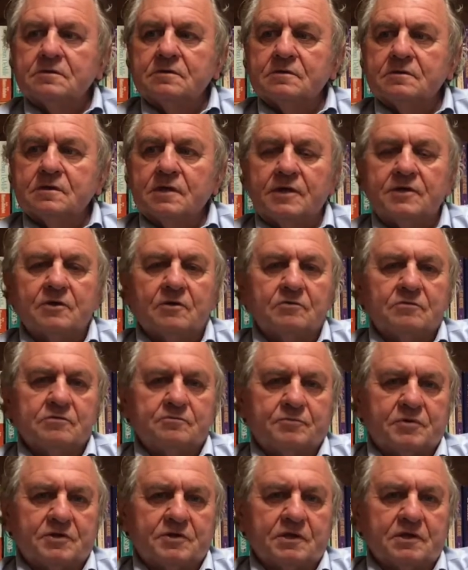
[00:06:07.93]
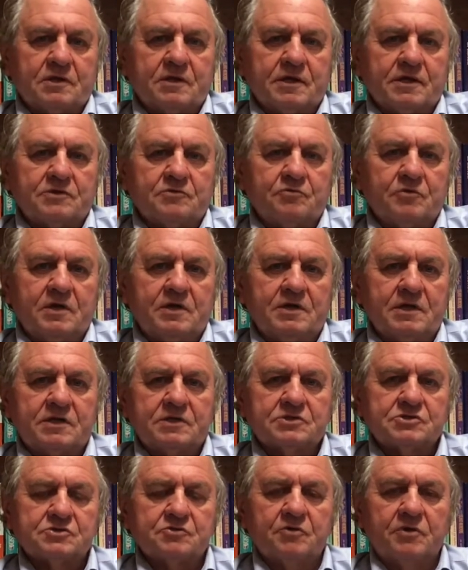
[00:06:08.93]
I don't particularly like to read on the
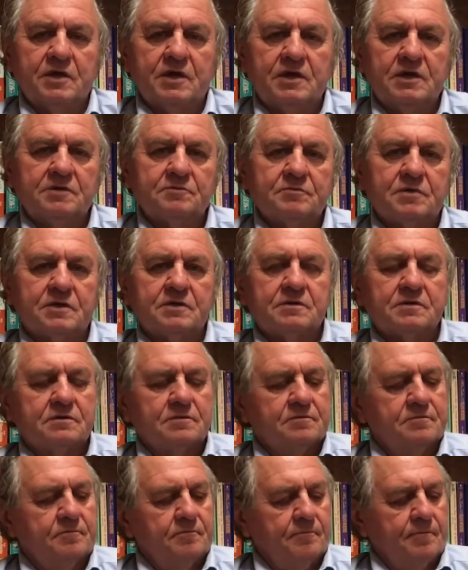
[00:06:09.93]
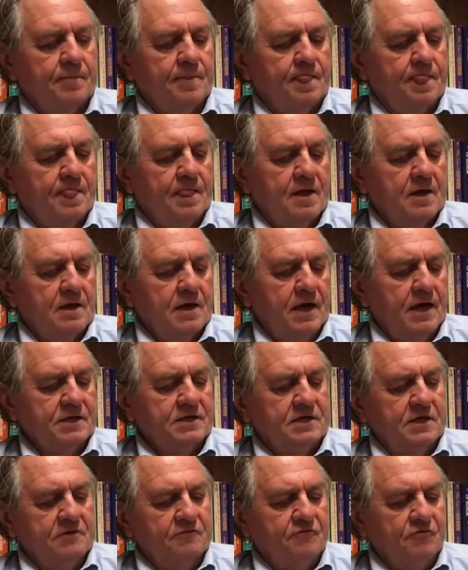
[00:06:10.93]
screen, but I
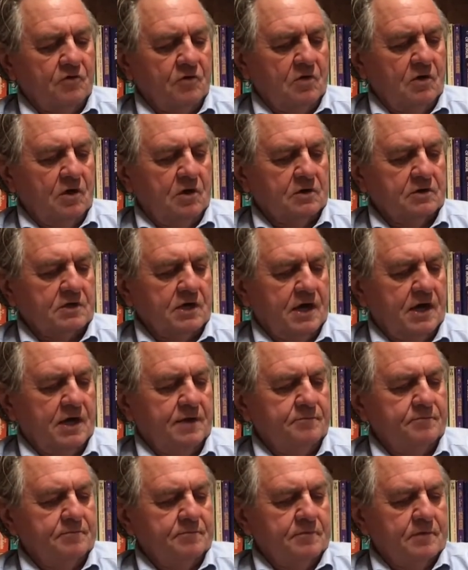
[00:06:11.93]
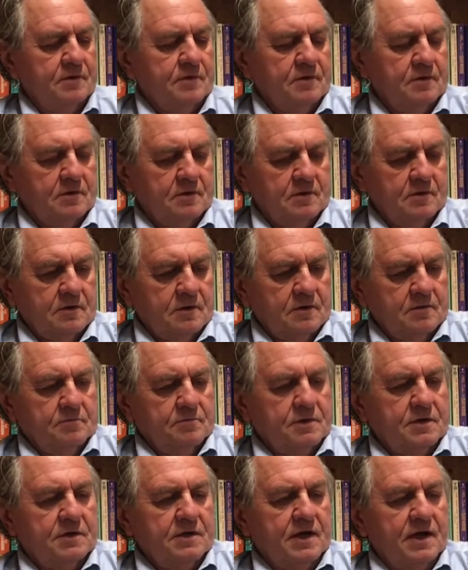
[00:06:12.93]
did for a long time,
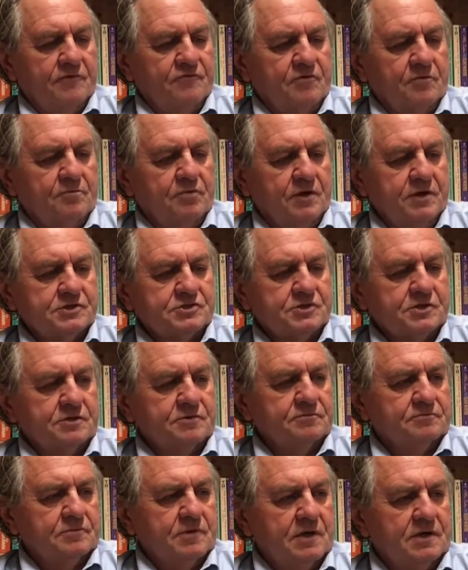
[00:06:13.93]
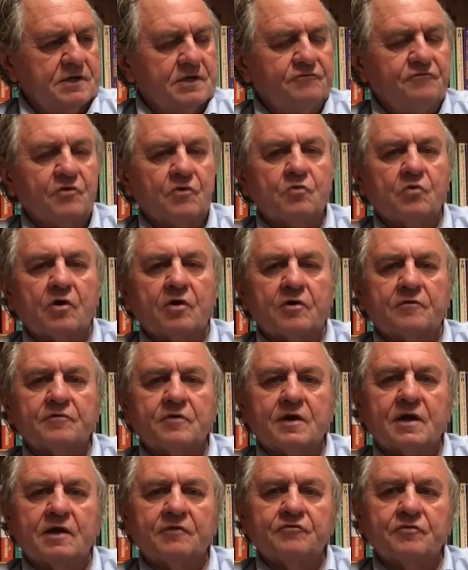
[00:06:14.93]
but not for pleasure. I did for work, but
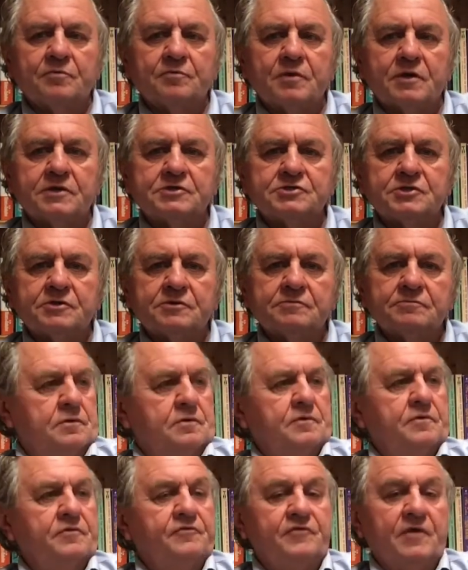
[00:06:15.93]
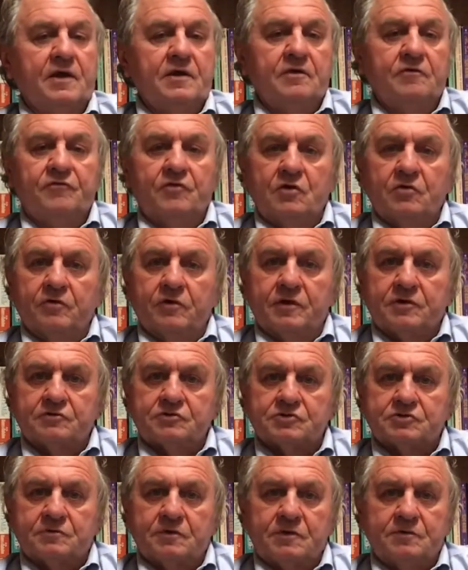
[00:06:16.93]
not for pleasure. If any of you are
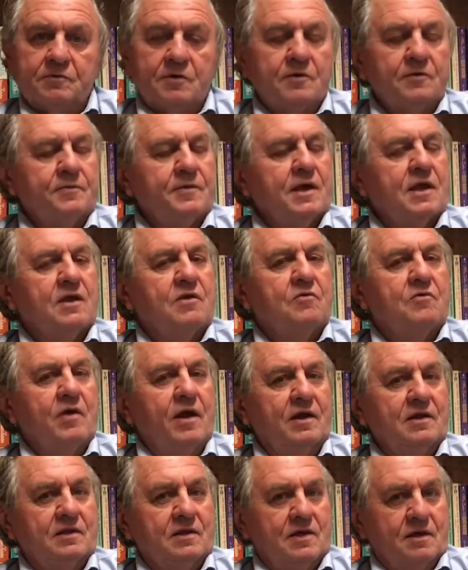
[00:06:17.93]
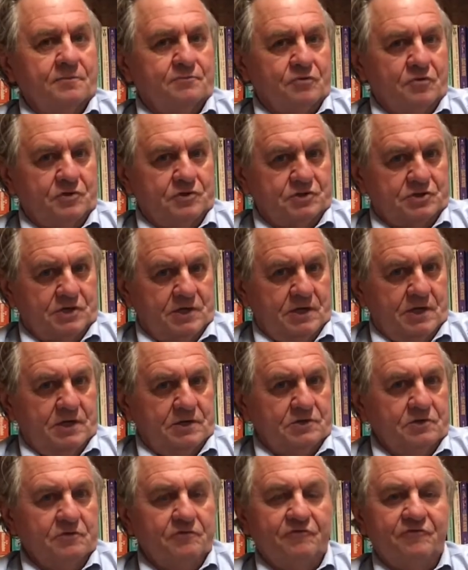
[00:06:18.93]
interested, we would greatly appreciate
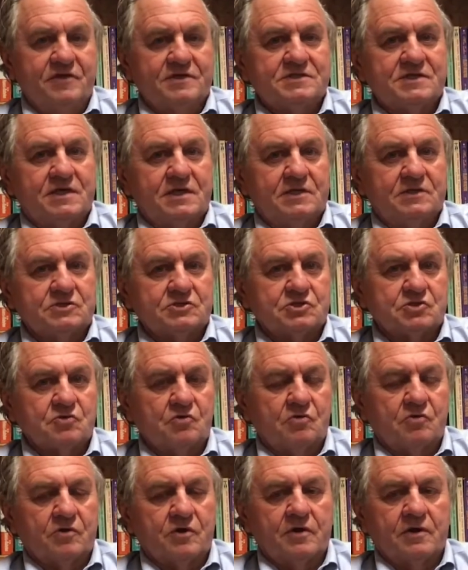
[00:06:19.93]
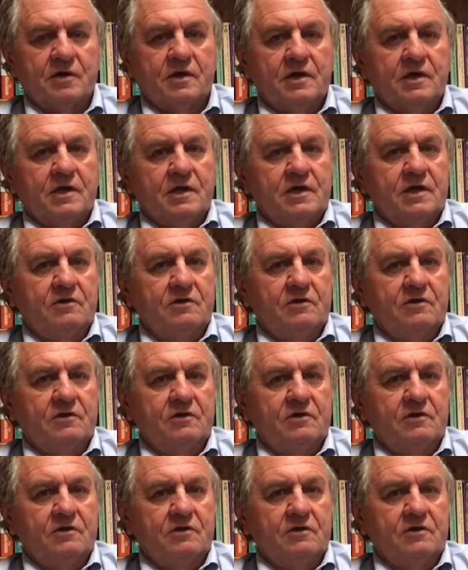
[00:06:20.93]
you visiting the store, even